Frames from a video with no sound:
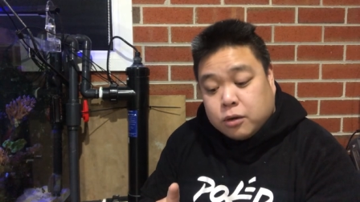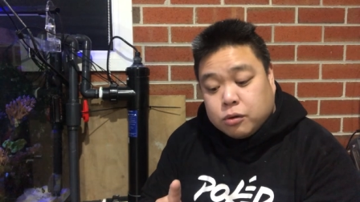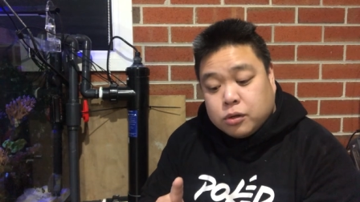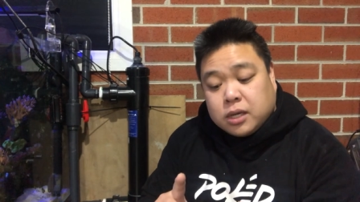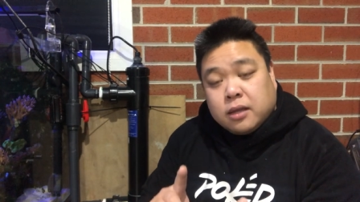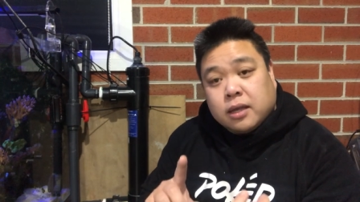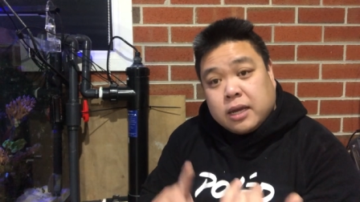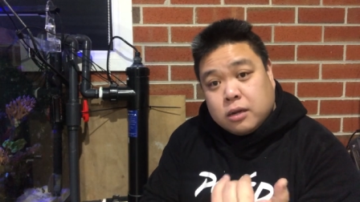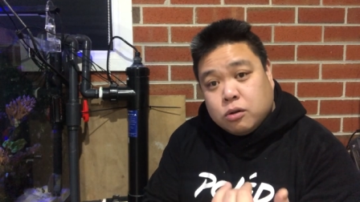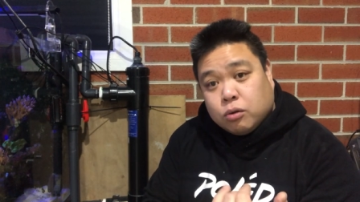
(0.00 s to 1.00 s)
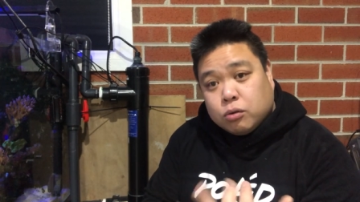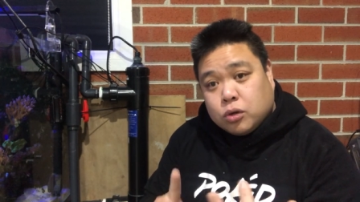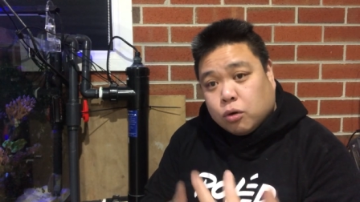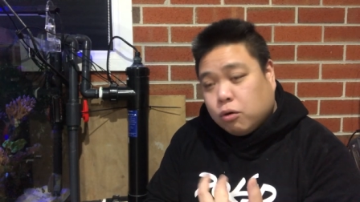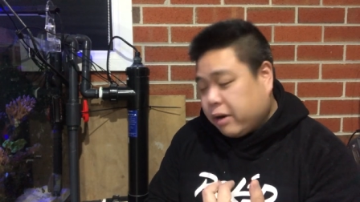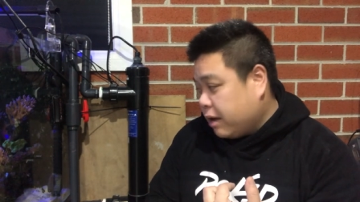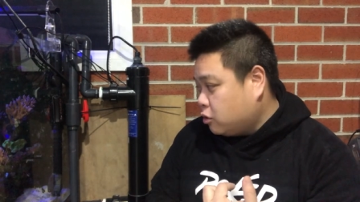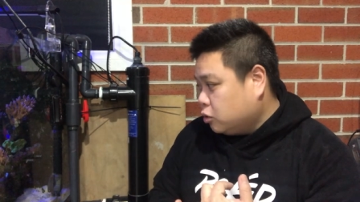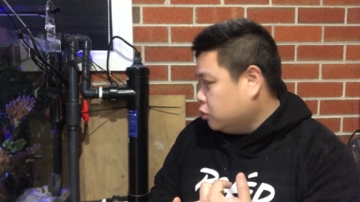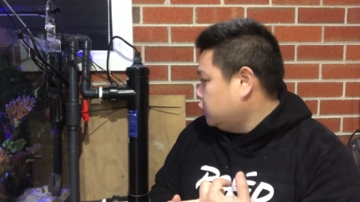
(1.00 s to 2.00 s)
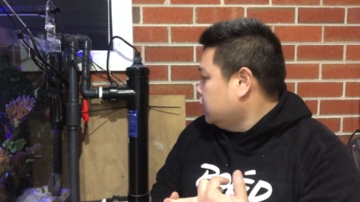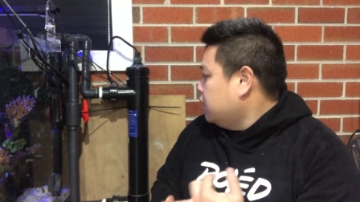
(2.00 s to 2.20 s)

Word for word: used either indoors or outdoors.